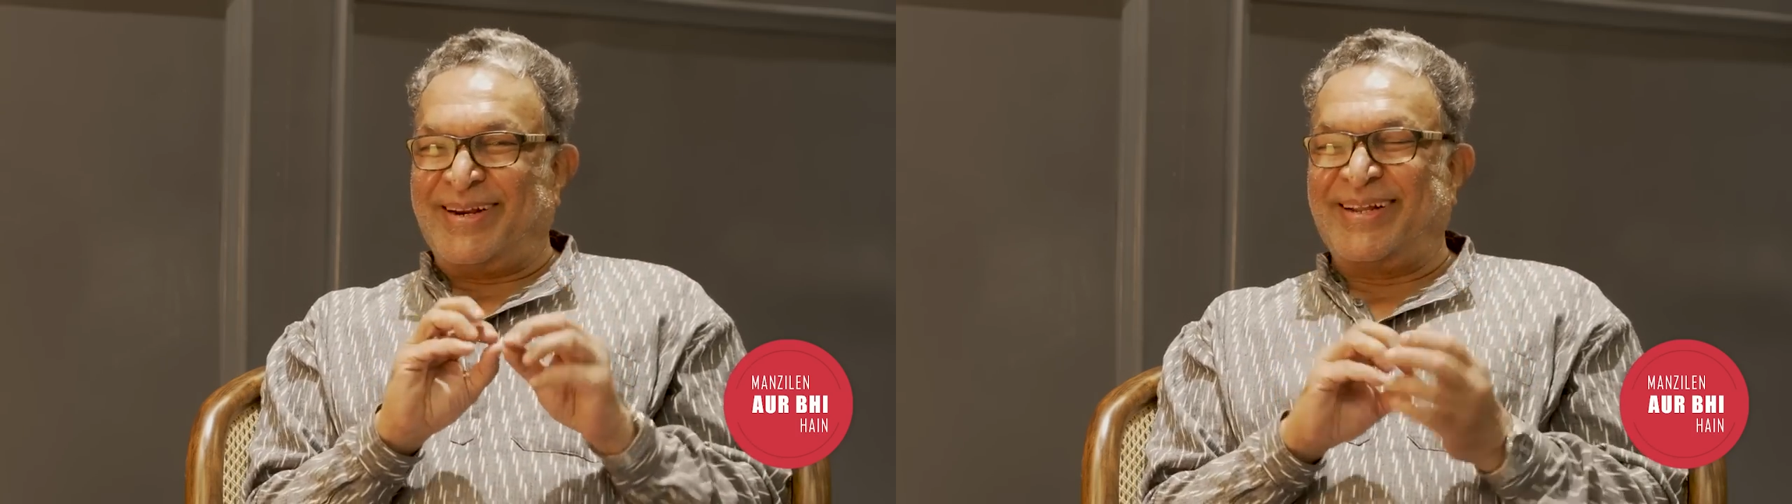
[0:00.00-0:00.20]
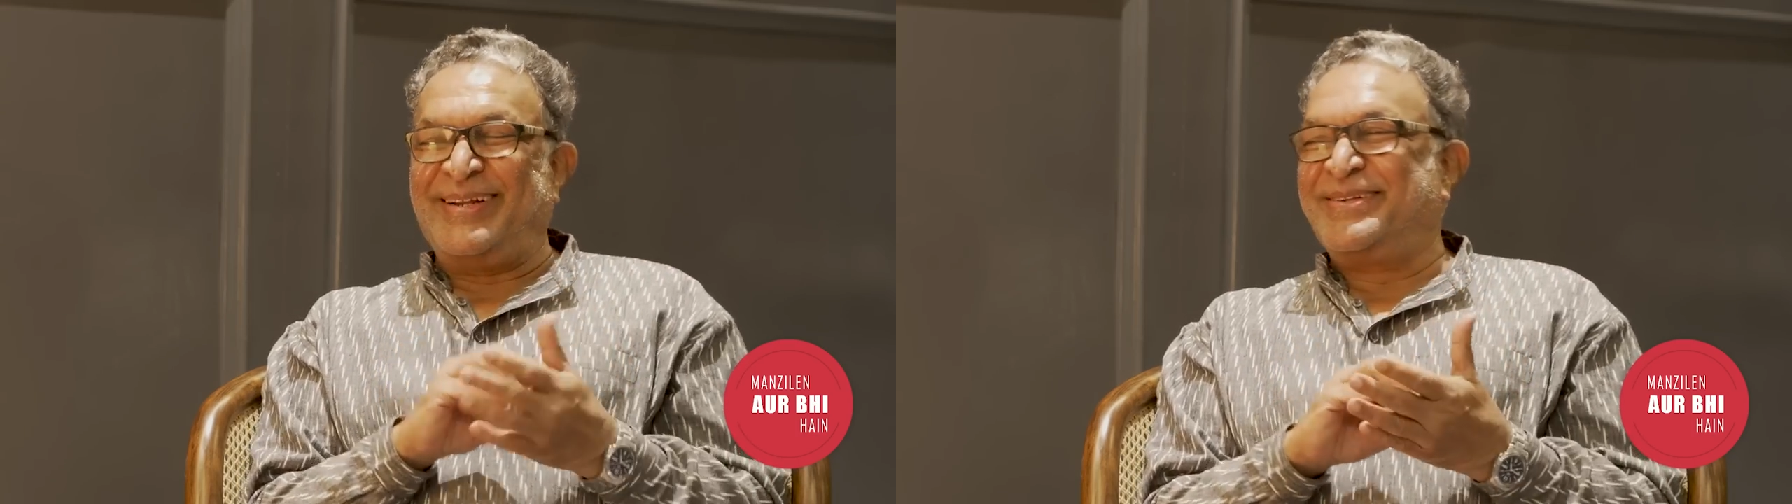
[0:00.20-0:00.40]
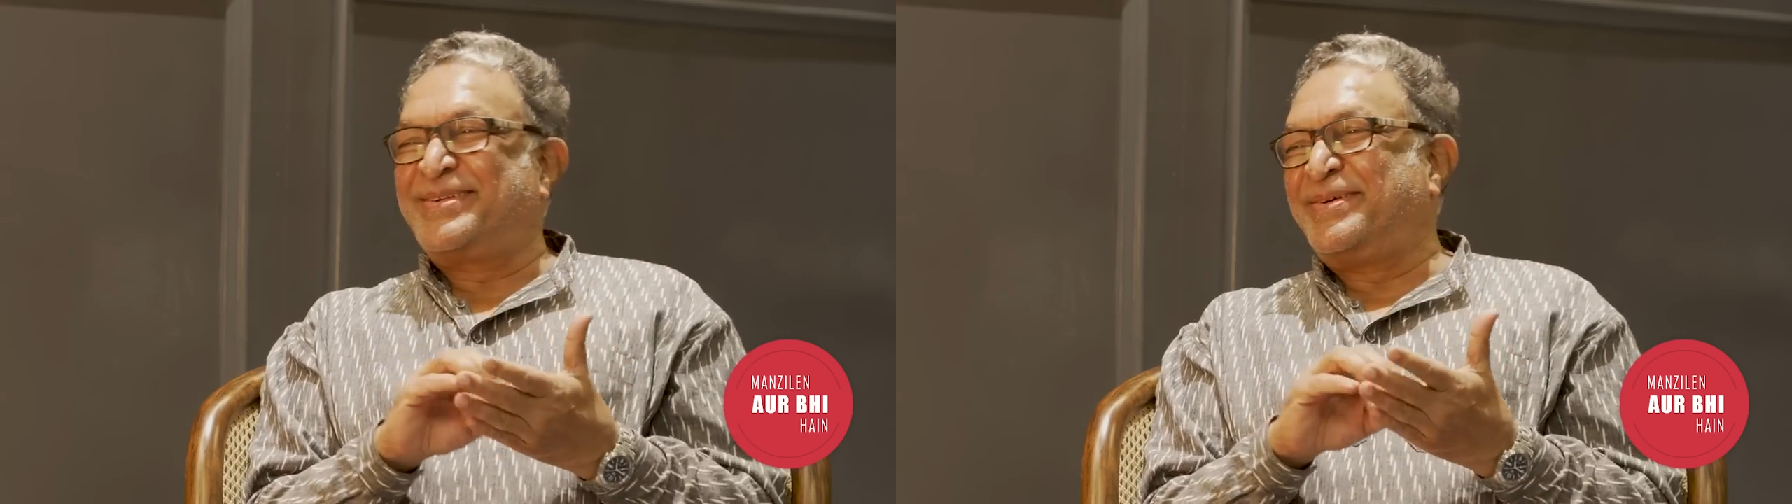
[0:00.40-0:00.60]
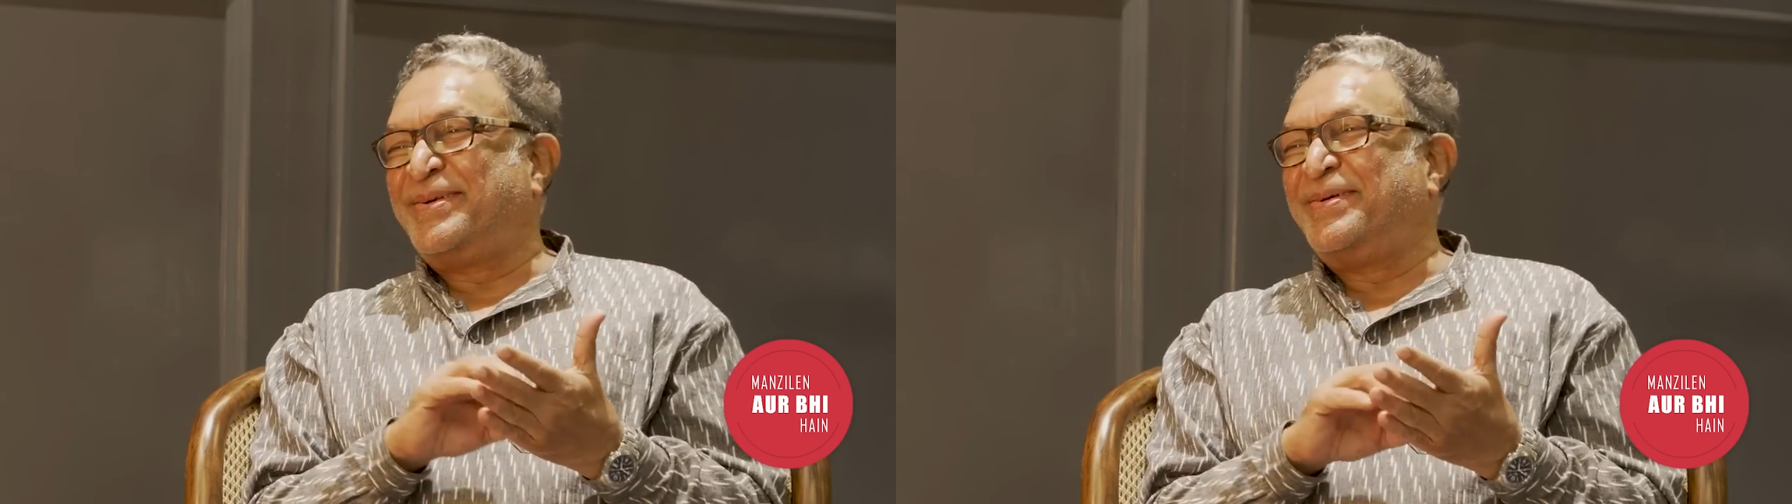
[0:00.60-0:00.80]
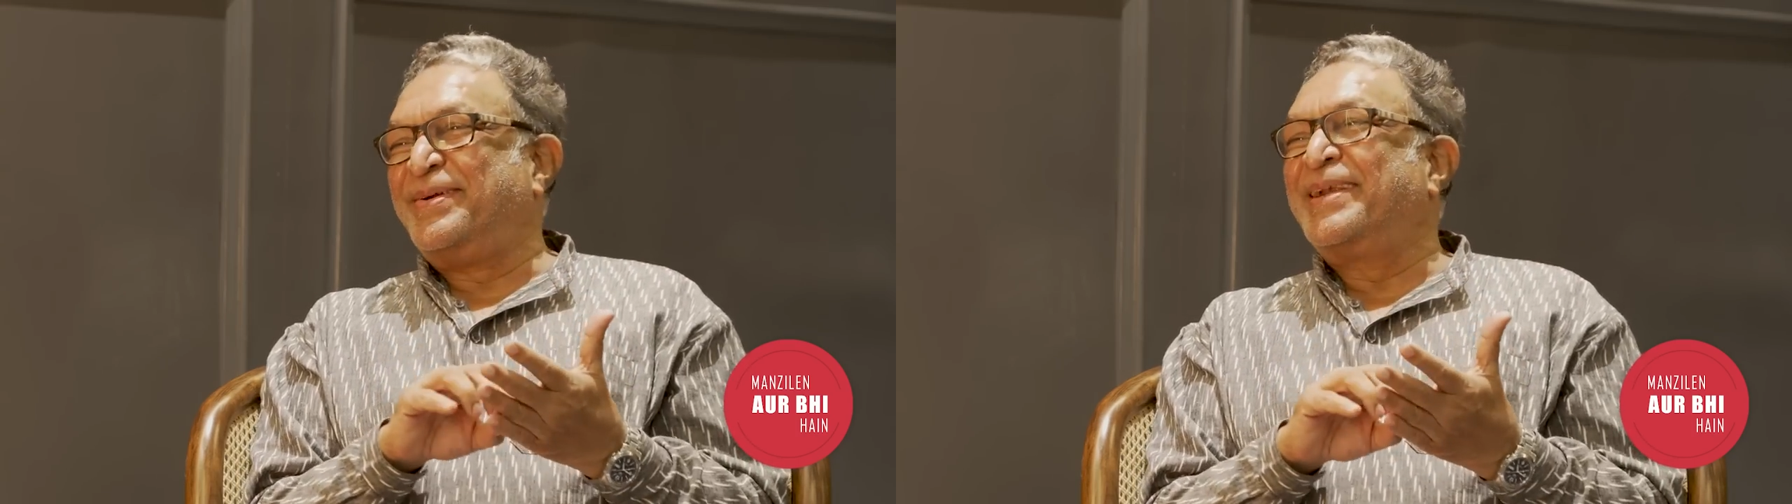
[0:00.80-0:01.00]
I used to
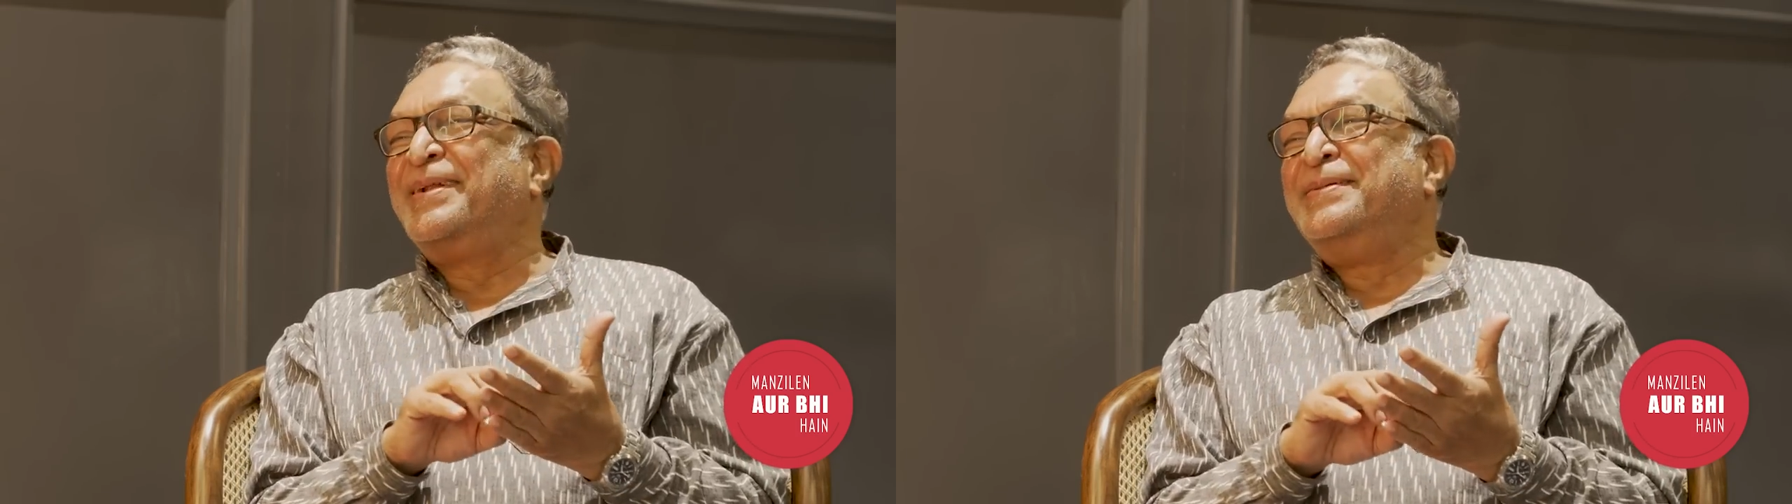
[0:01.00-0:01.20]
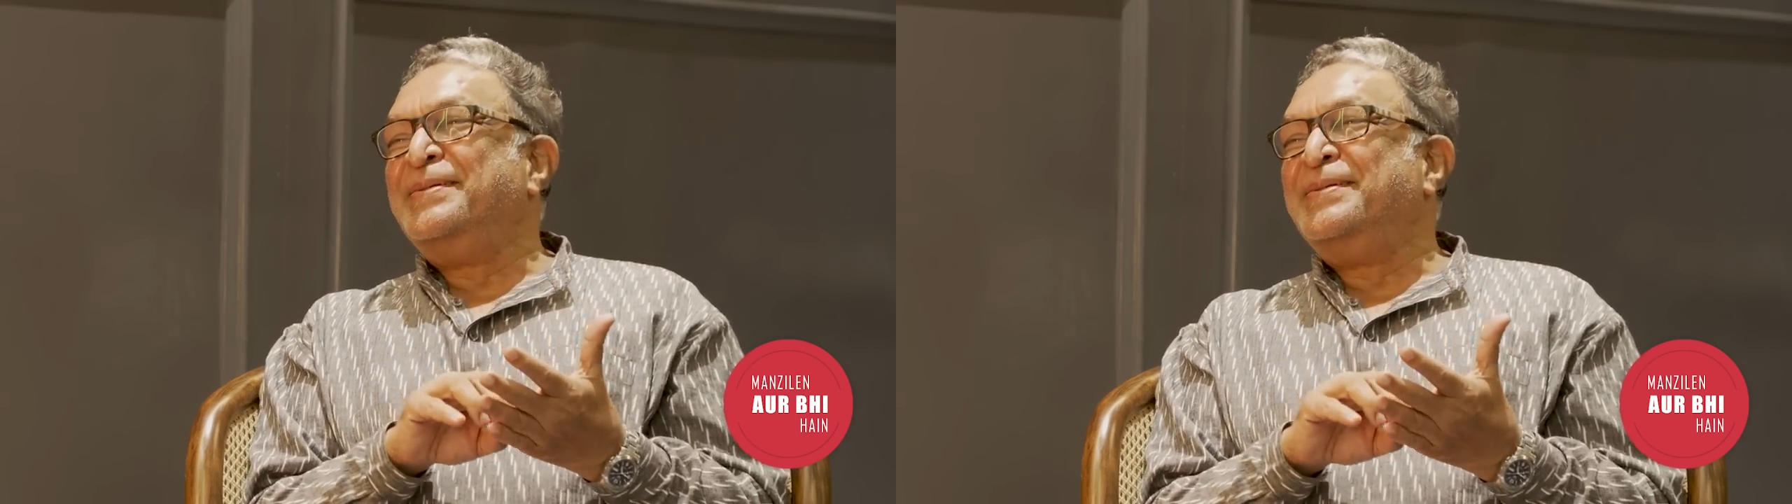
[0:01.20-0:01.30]
do it.